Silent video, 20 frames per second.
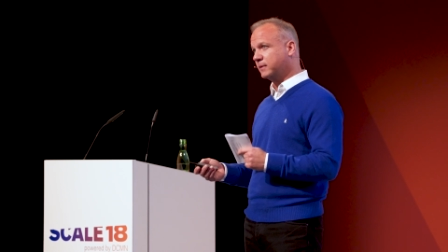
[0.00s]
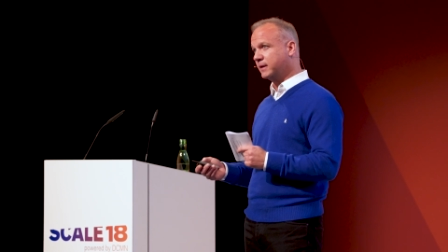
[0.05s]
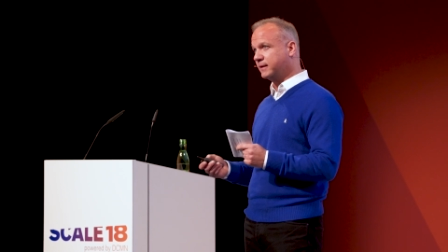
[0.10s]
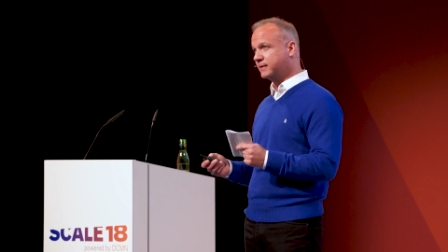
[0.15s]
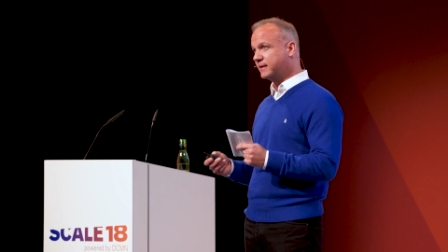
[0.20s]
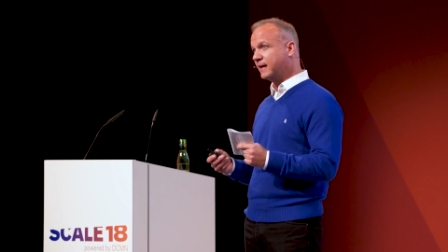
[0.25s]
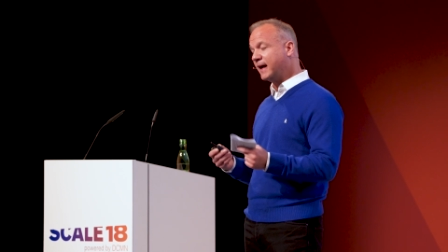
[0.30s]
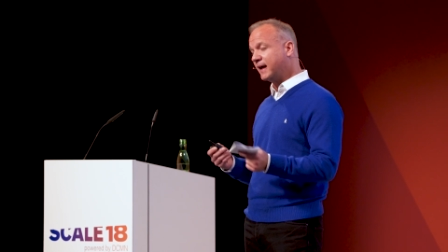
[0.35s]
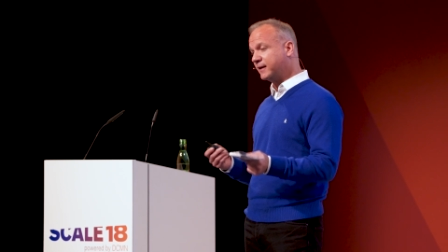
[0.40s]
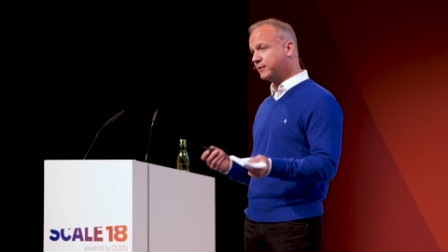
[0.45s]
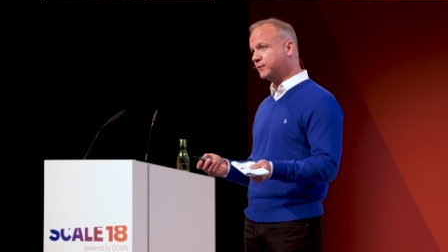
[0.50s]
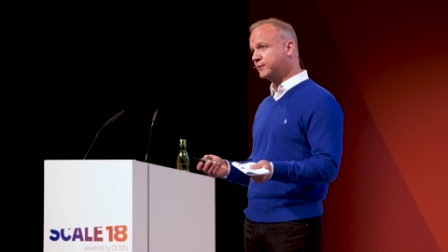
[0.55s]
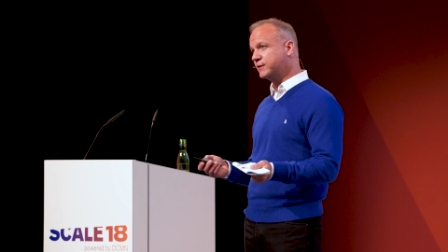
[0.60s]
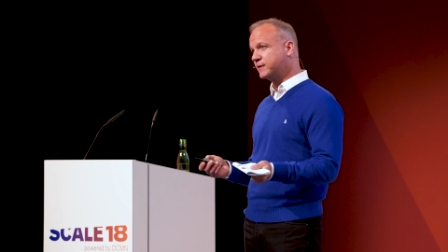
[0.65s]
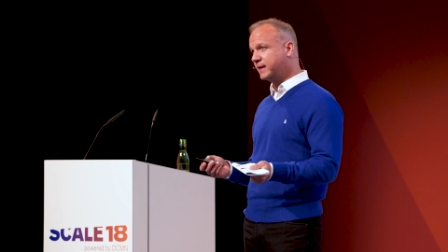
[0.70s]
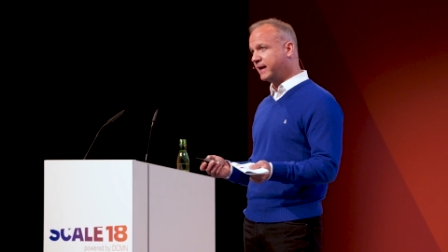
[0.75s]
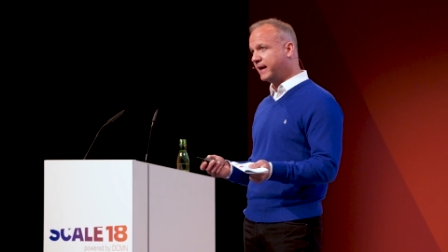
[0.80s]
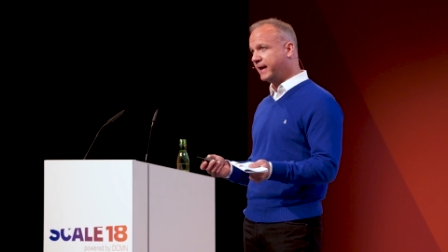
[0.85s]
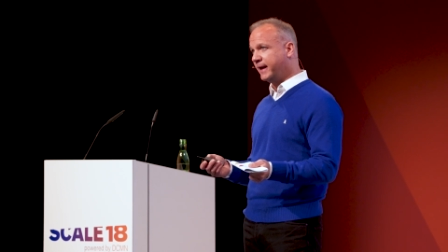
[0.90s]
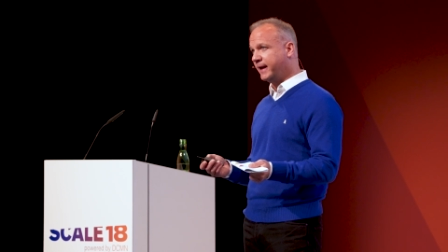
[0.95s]
It's hard to
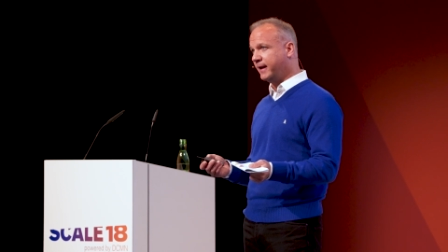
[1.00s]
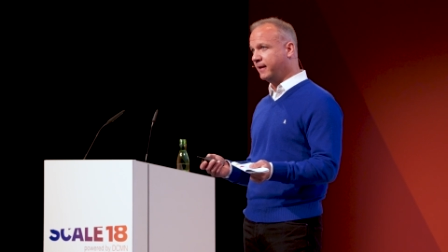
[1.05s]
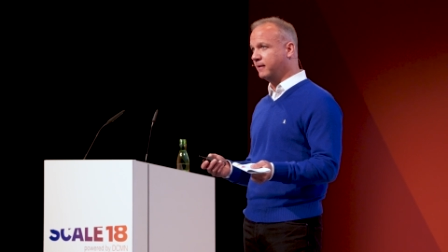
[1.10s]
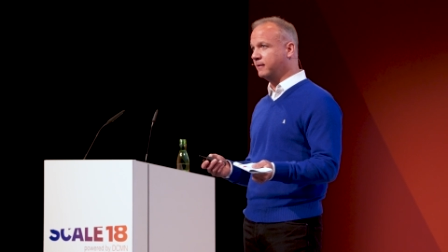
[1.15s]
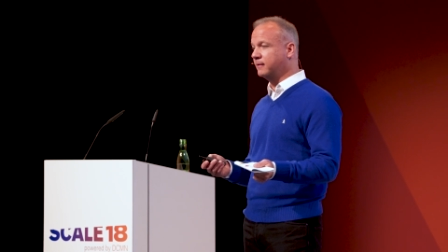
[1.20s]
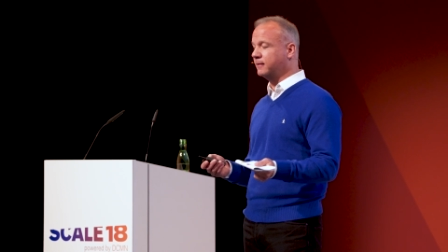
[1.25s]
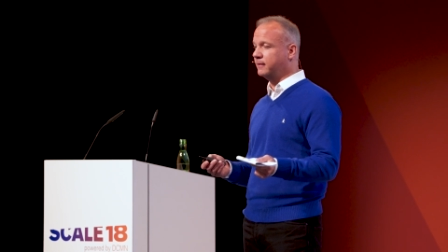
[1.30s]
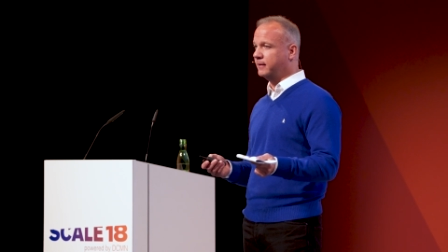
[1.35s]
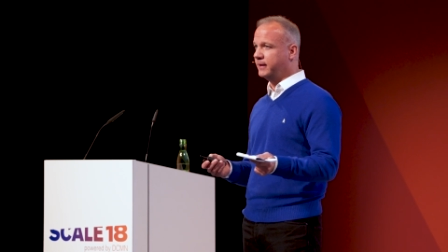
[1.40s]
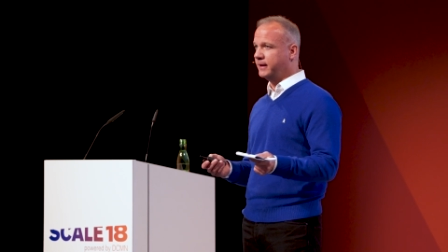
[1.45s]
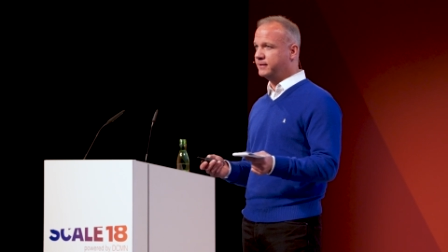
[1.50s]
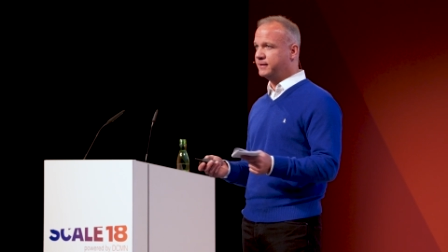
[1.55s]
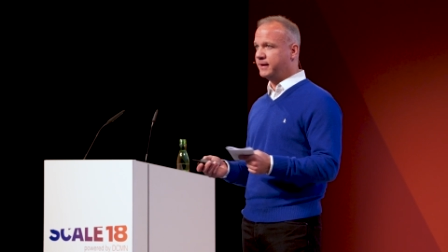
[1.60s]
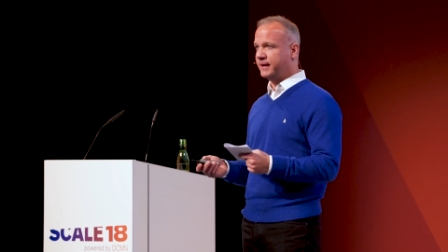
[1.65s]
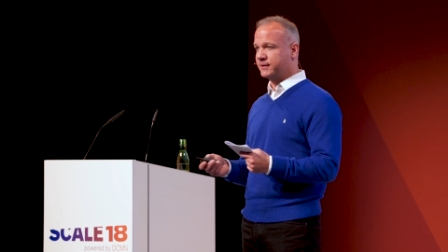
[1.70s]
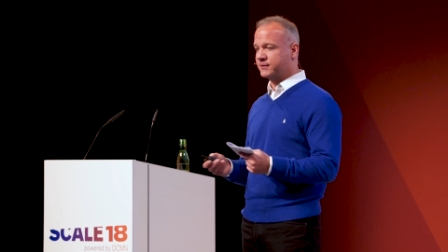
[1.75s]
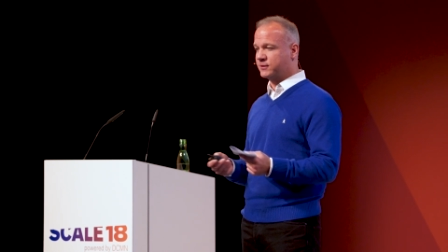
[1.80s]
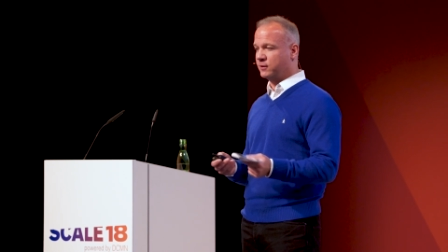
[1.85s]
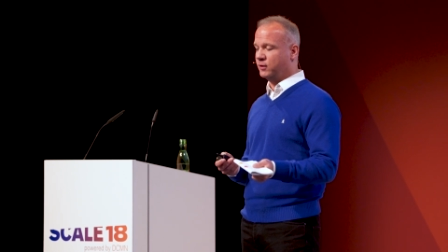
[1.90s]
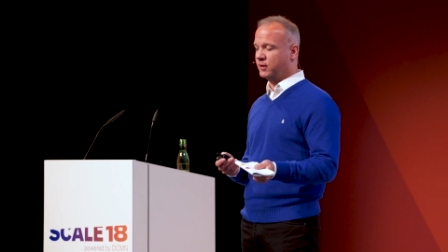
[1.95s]
scale. It
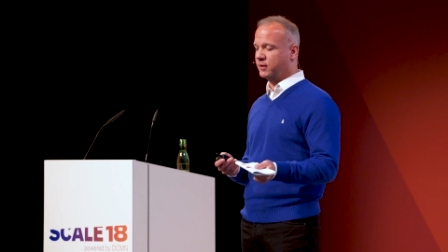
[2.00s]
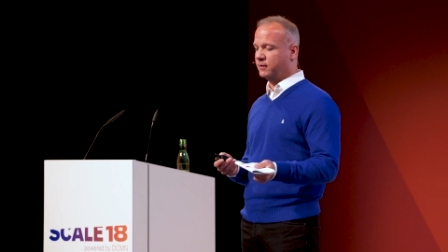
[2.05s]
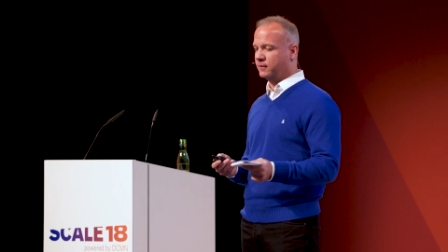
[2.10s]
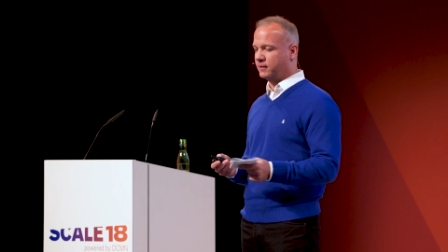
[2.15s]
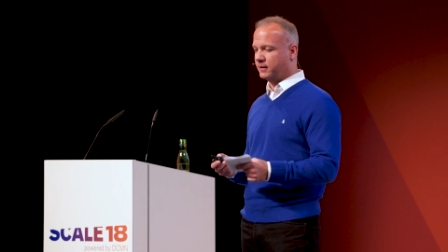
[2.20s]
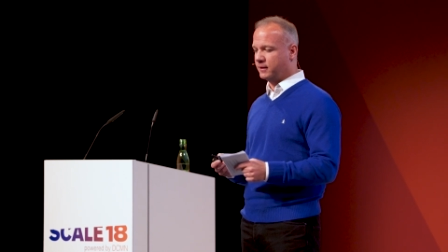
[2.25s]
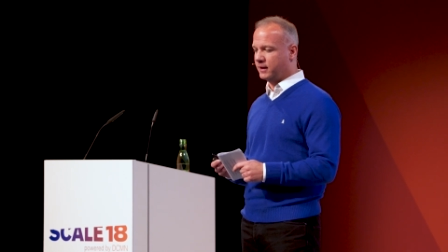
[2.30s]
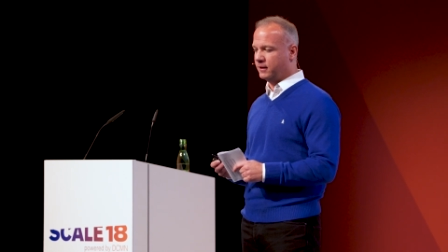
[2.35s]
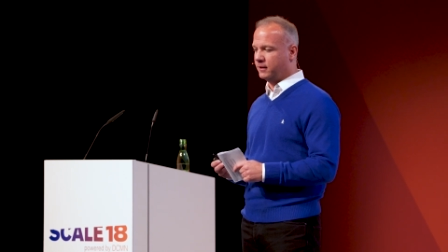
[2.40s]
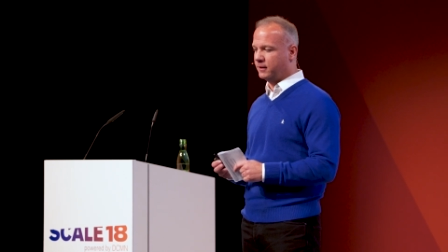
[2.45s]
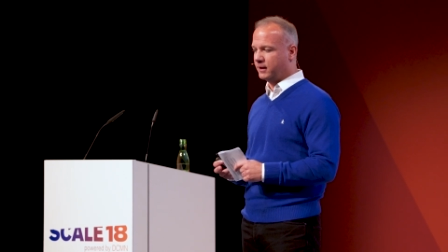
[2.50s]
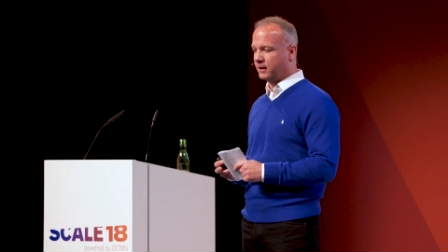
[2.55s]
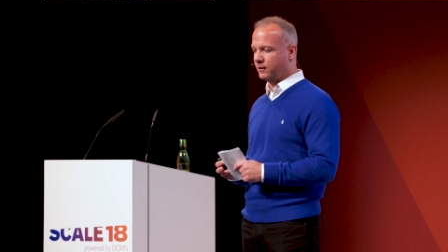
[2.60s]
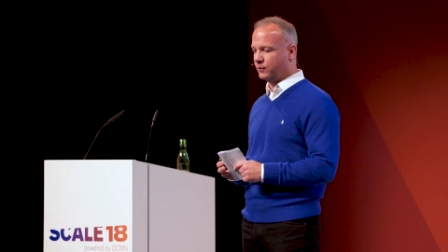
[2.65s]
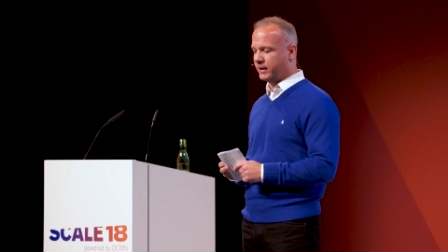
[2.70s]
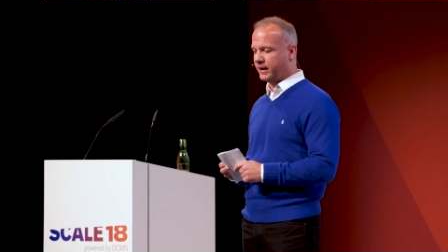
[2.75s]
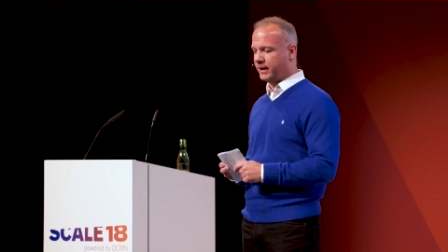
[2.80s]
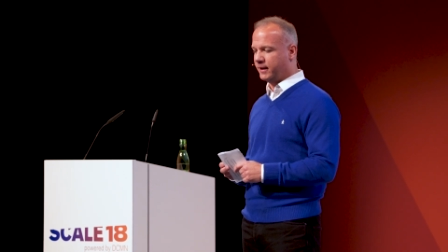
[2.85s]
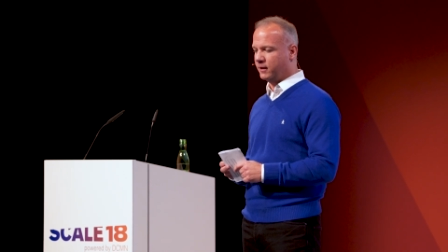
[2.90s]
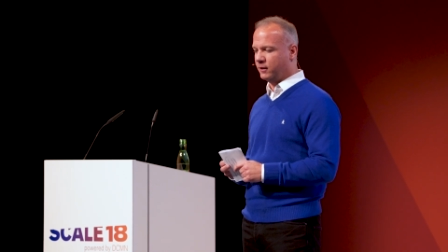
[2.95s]
takes a lot of, a,
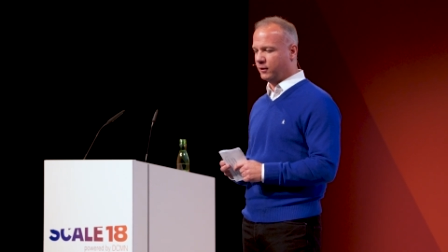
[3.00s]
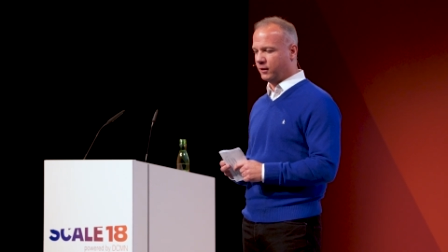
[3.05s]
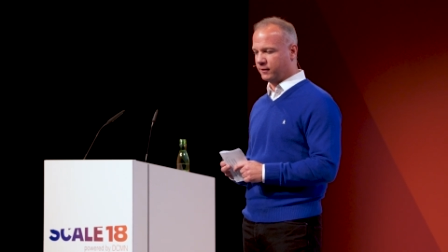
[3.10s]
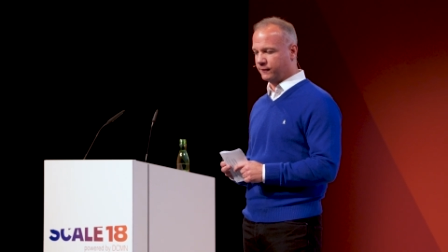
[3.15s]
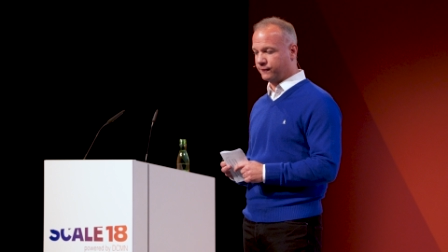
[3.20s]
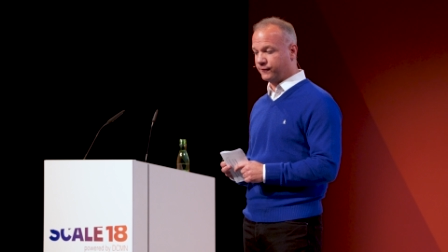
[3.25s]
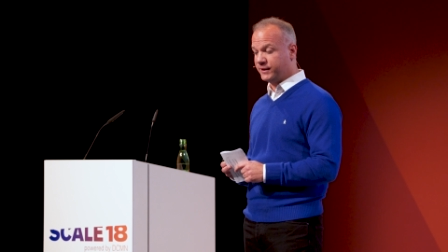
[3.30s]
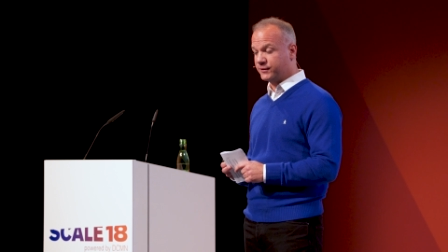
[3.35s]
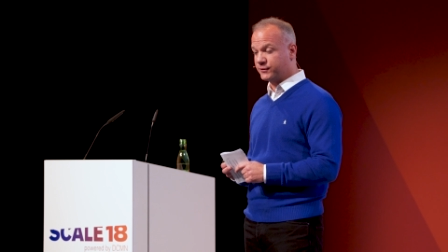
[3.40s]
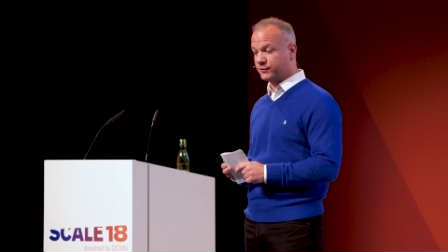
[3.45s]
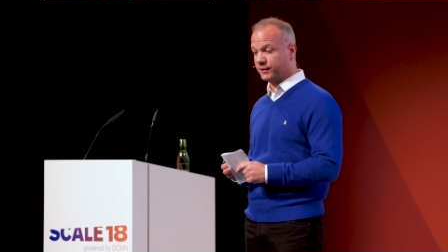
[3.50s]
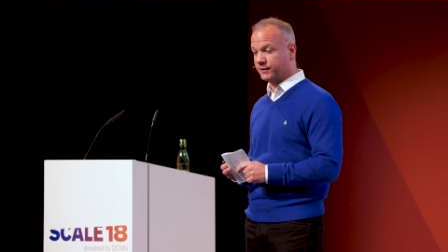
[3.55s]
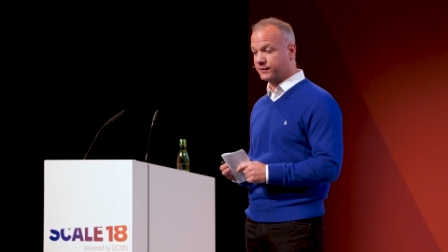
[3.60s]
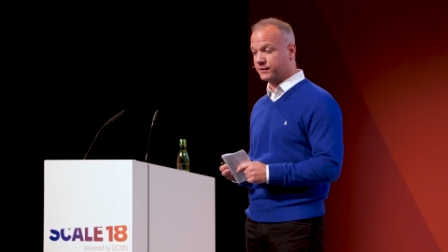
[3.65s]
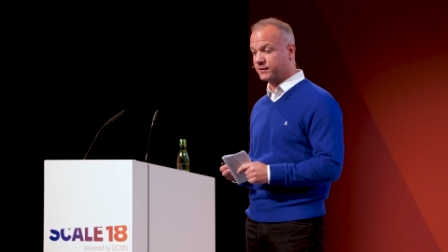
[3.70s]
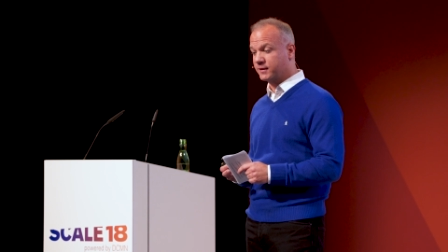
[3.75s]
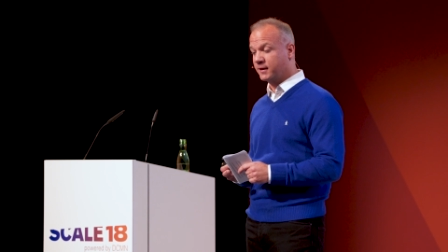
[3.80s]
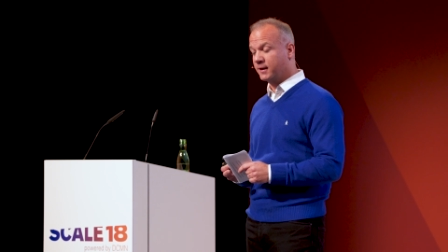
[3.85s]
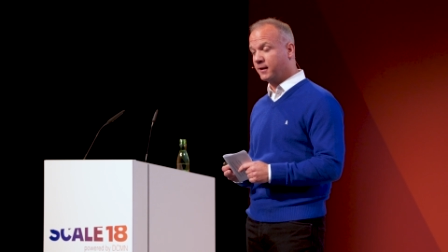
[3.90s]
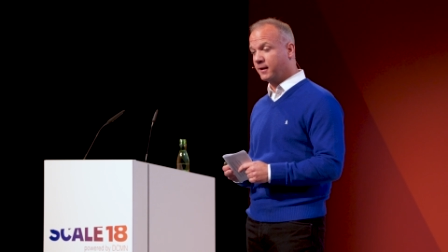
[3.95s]
away a lot of
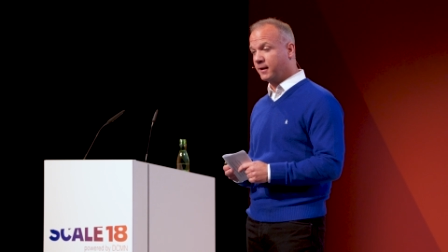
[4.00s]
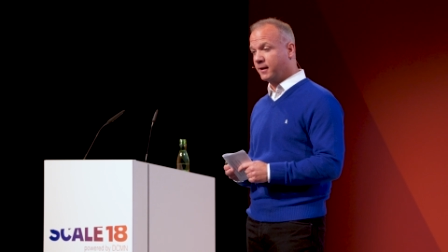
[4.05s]
resources.